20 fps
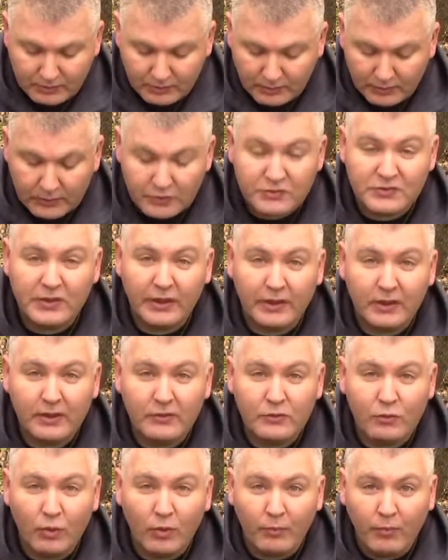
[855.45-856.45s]
You stick it
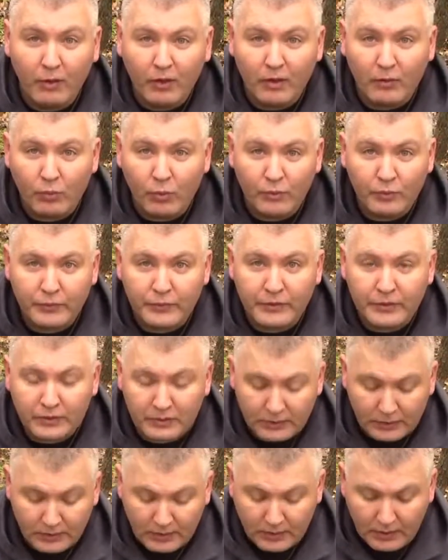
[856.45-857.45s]
into a bullet wound
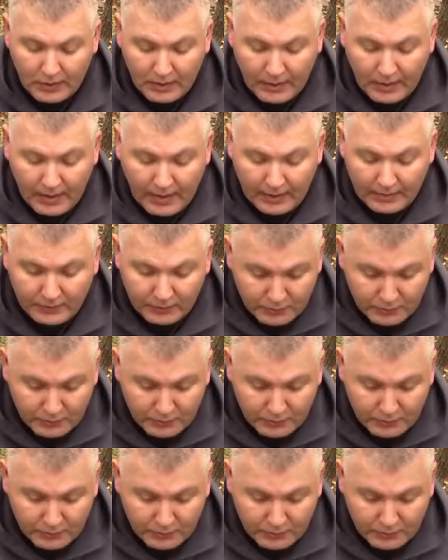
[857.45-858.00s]
and